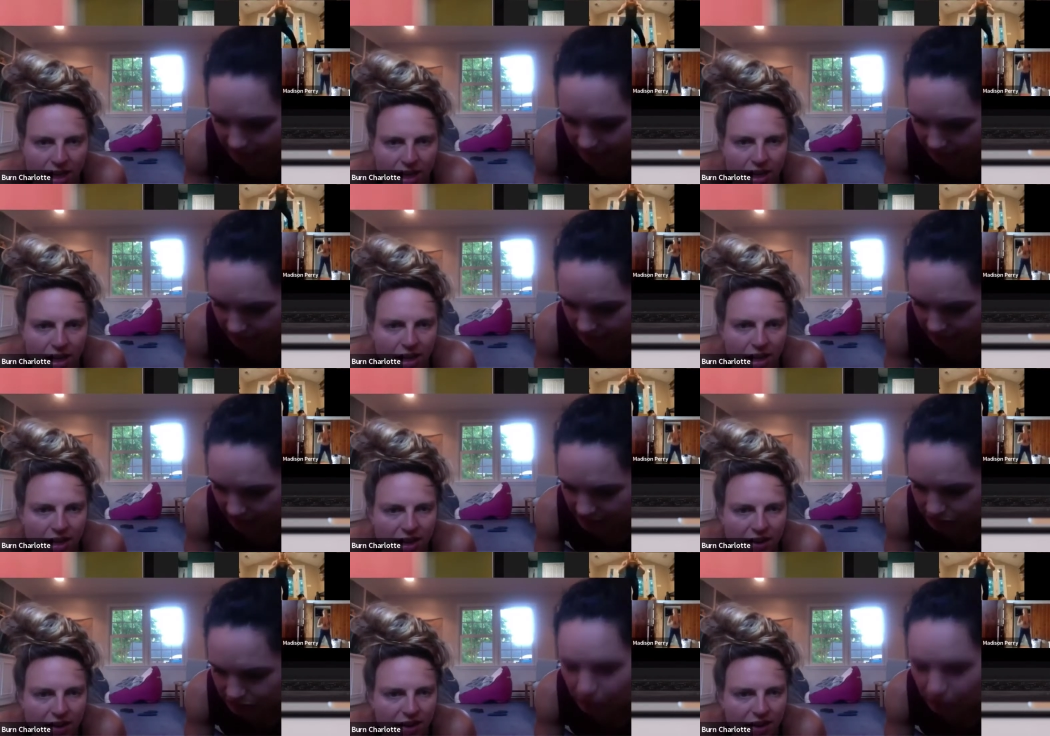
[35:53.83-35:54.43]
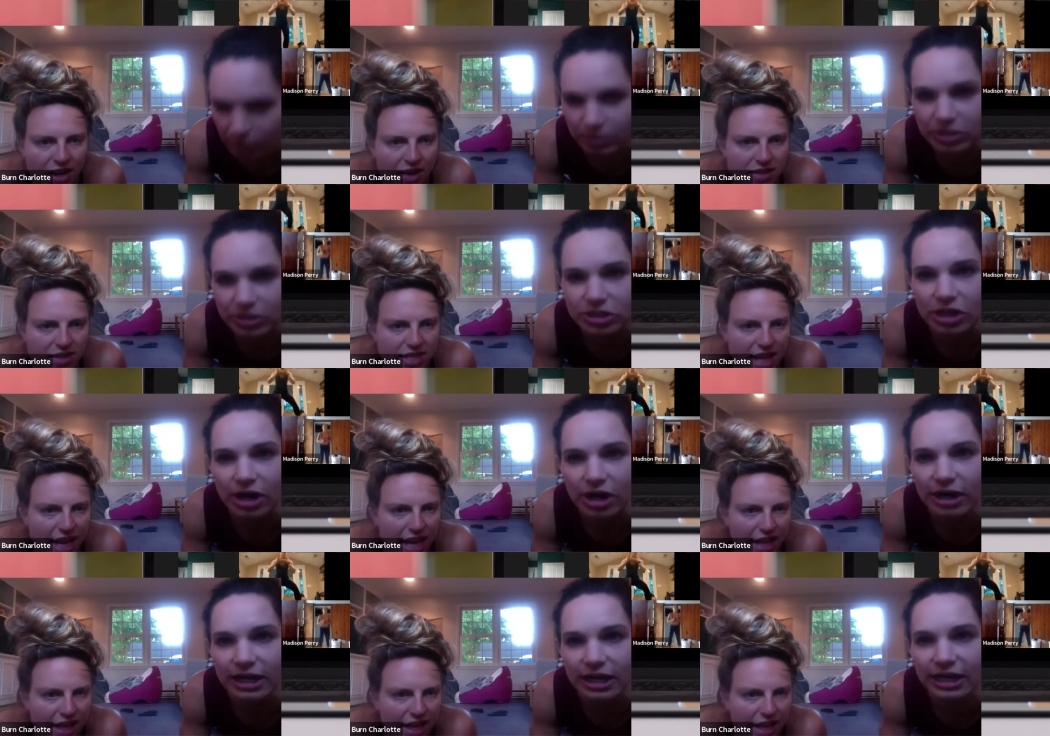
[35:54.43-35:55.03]
Speaker 1: That's there where we go, are
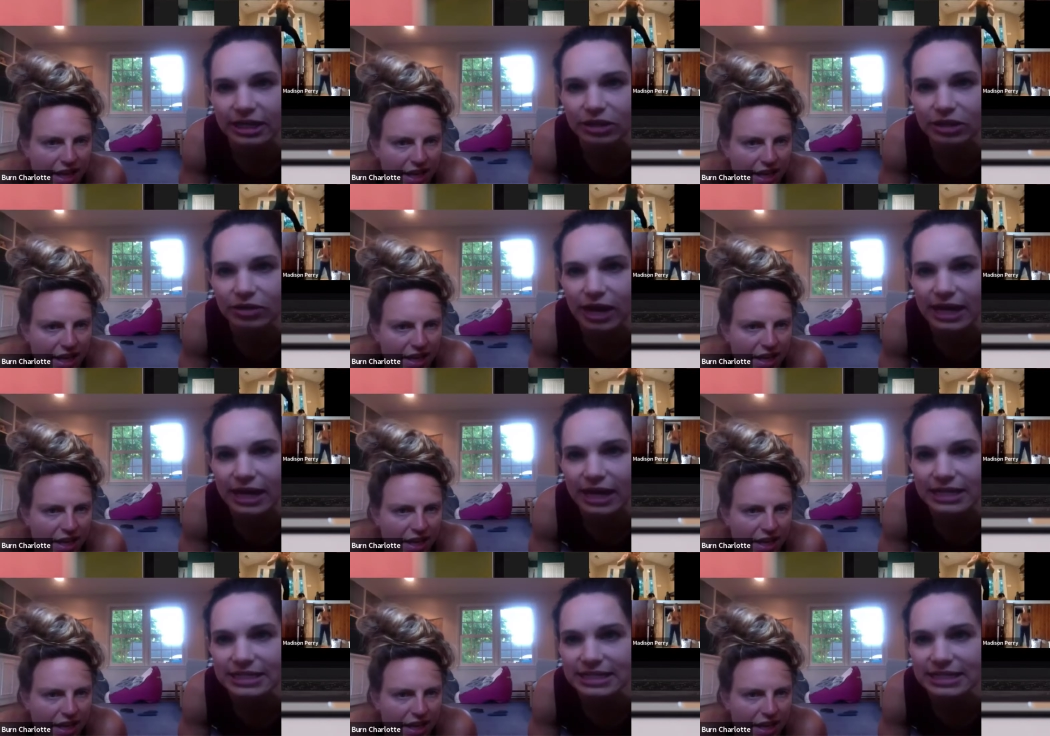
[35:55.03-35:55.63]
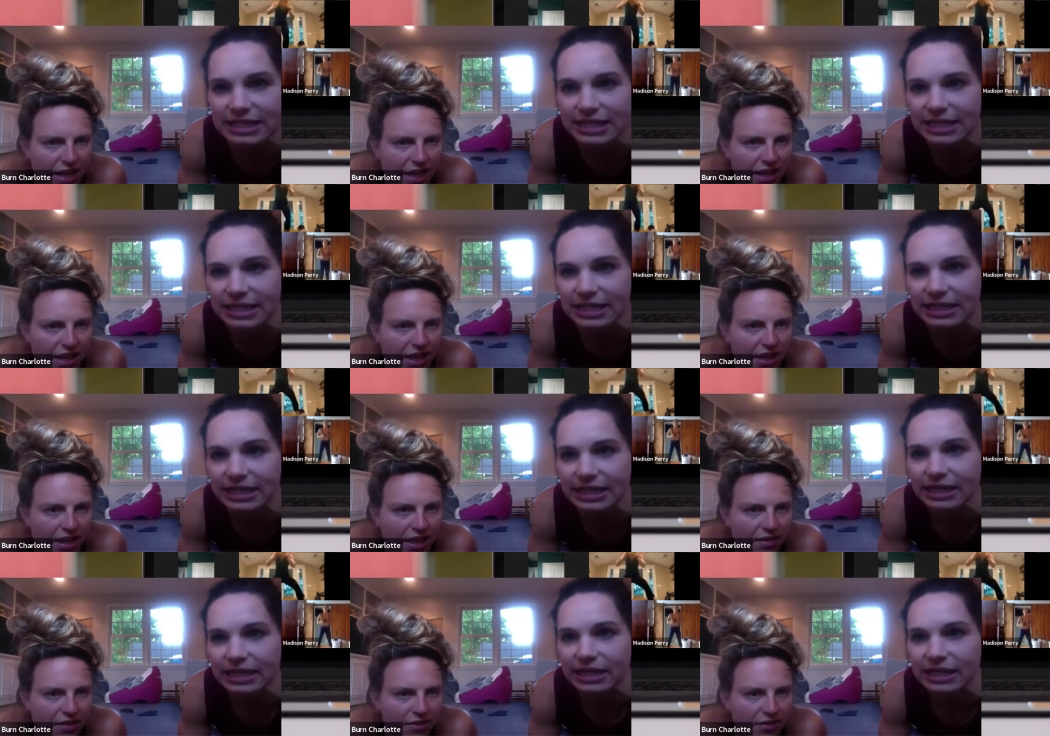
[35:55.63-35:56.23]
starting. Sally. You got it, Cindy.
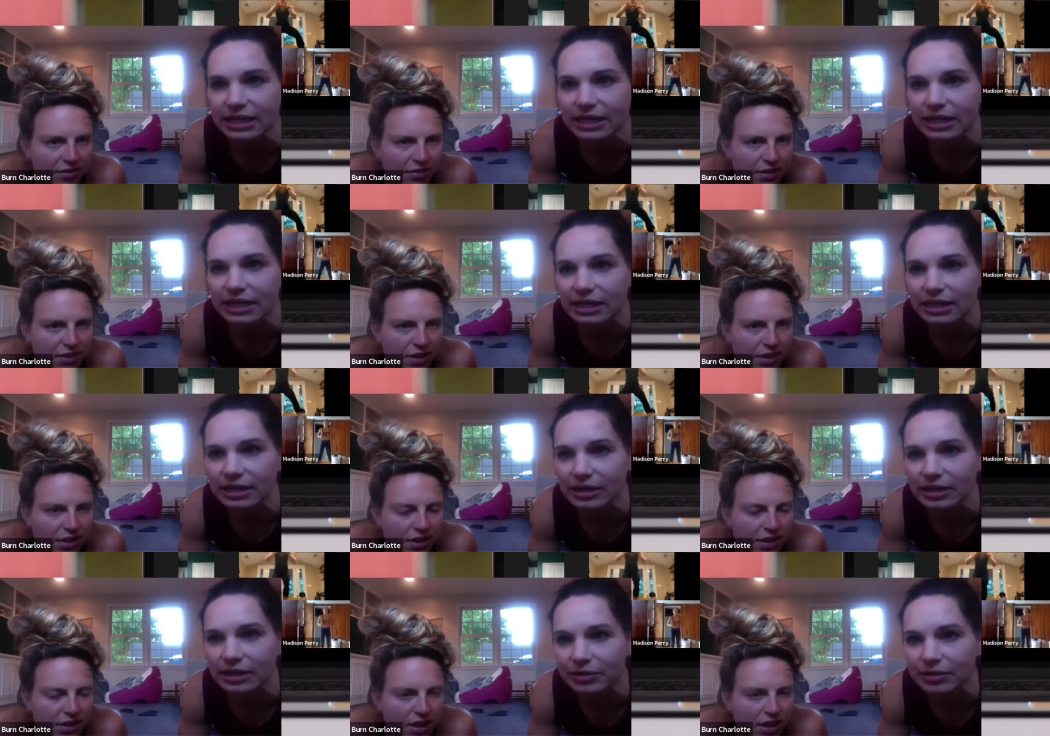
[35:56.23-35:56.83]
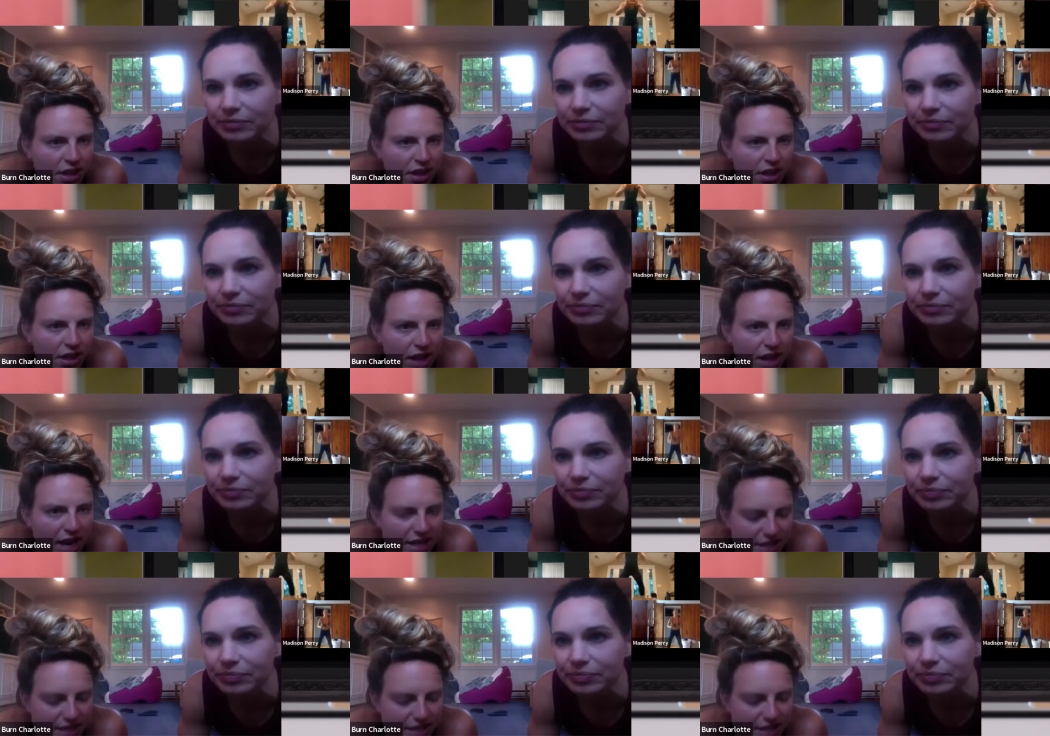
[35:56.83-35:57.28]
You got it,